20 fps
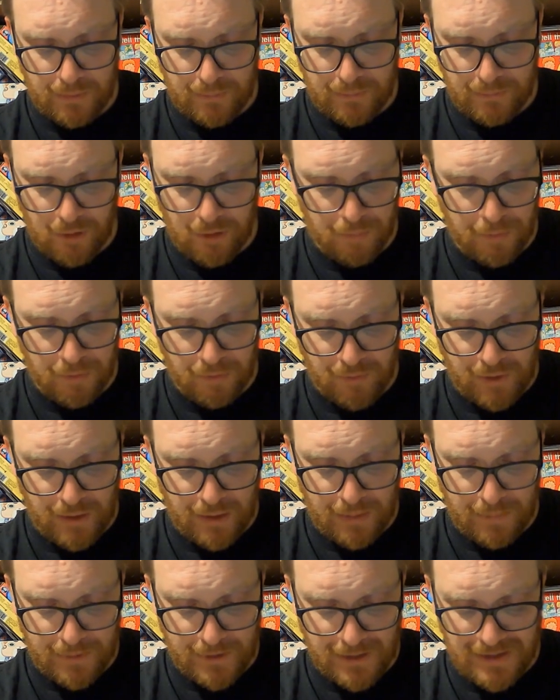can't bother to read it,
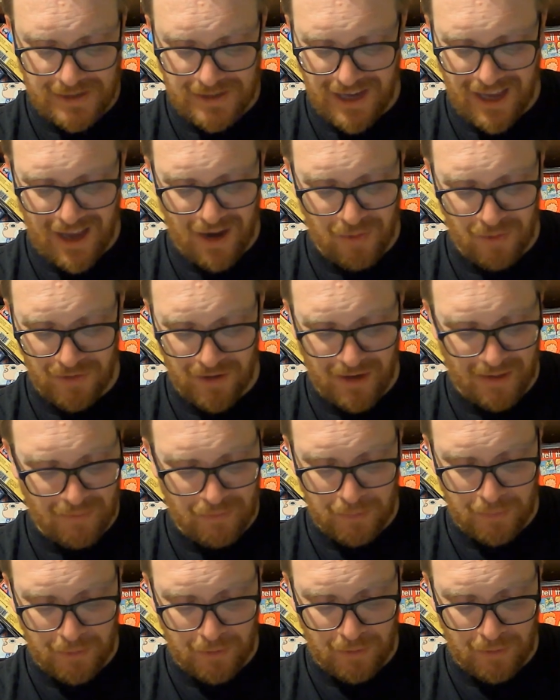it says shareholders in it,
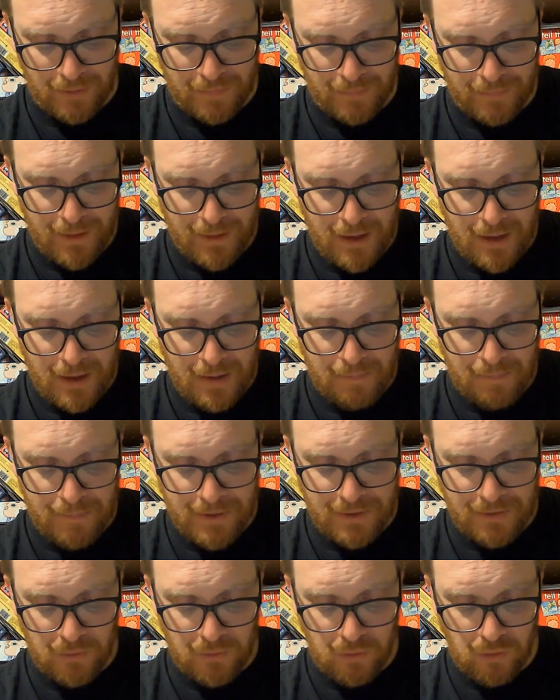not bothering,
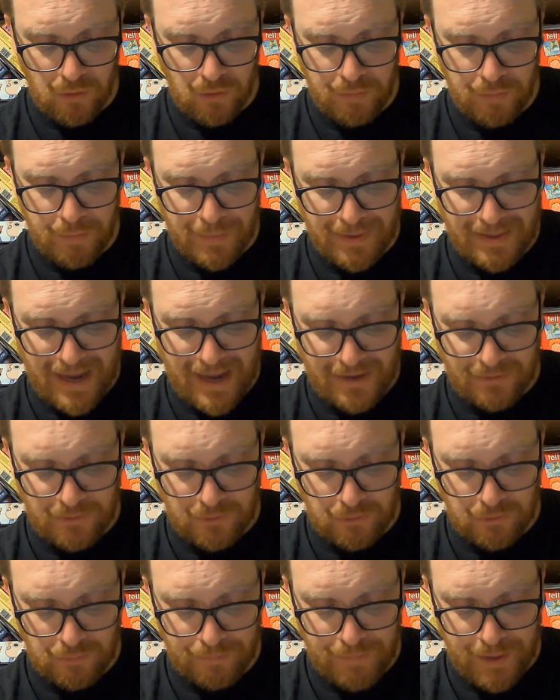Bedore,
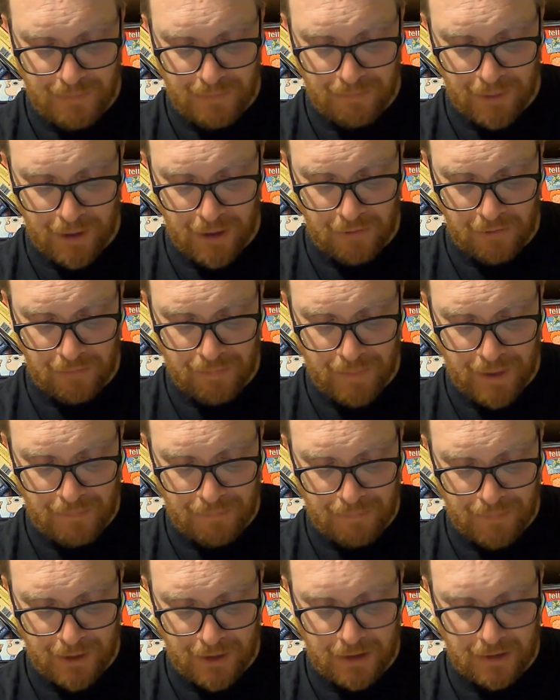Bedazzle, Bed Bath, Bed
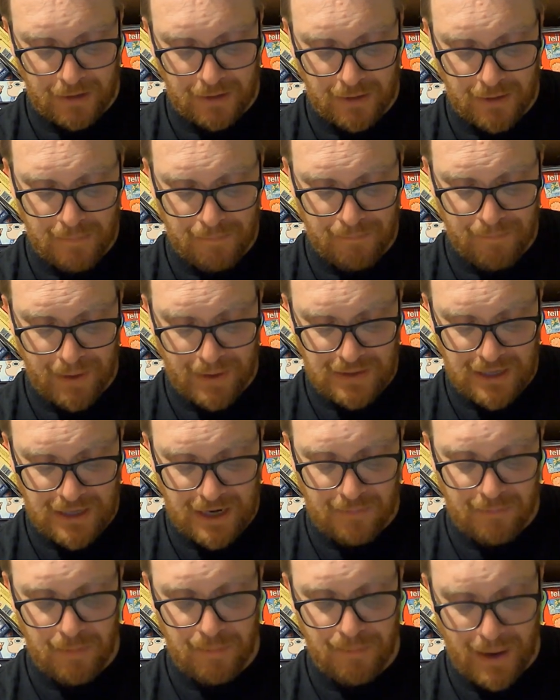Bug, Bed
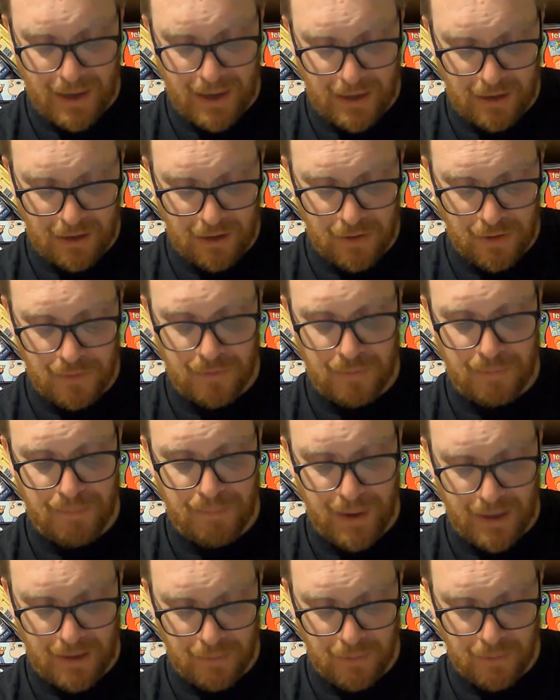Chamber, Bed Clothes,
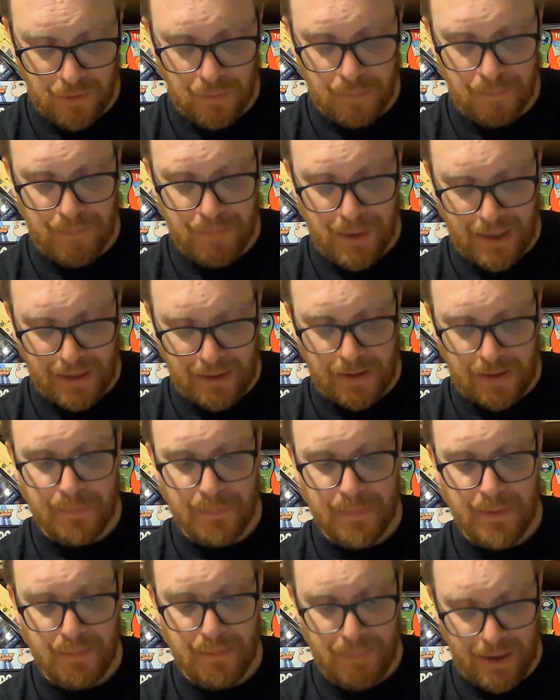Bedable, Bedder,
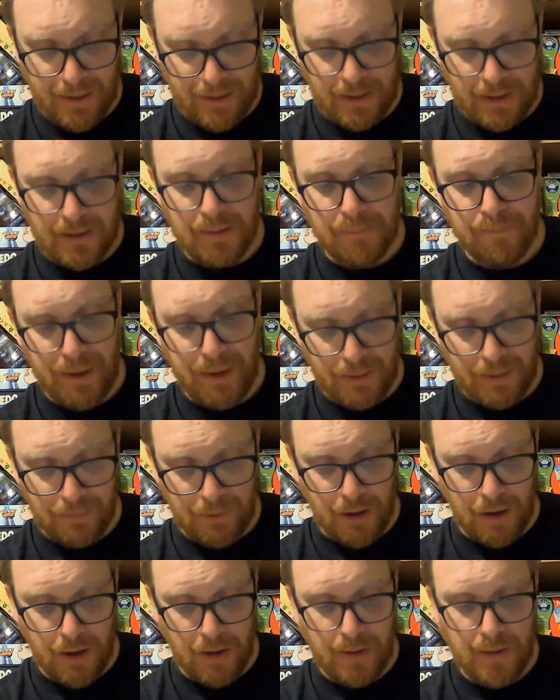Bedding, Bedding
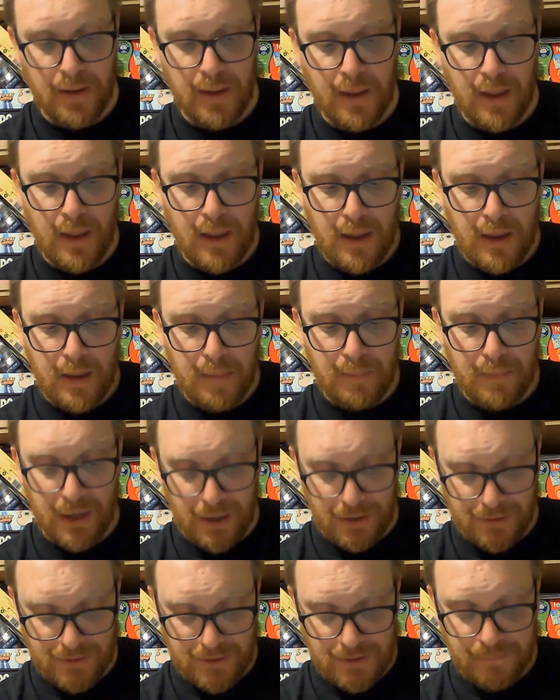
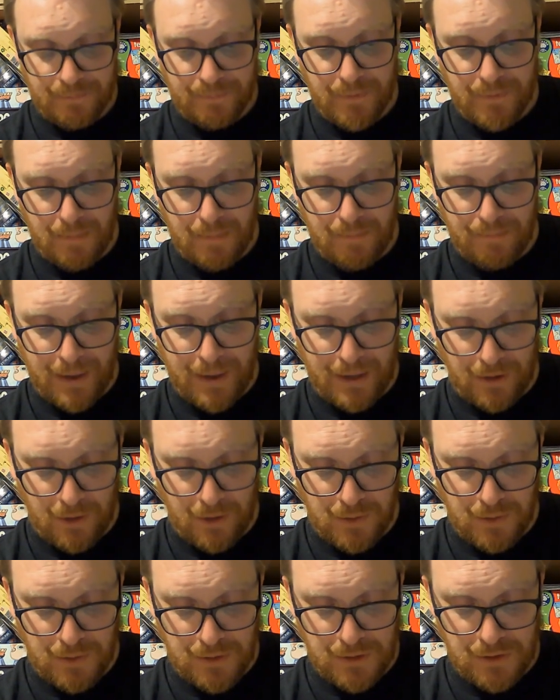Plant,
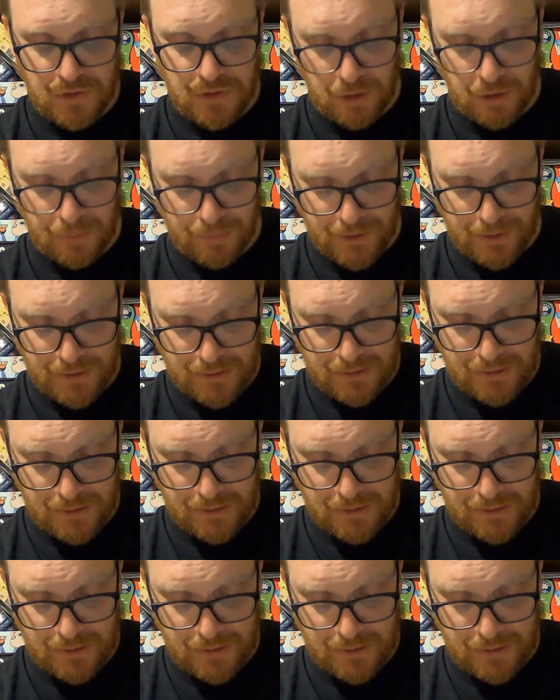Beddoes, Thomas,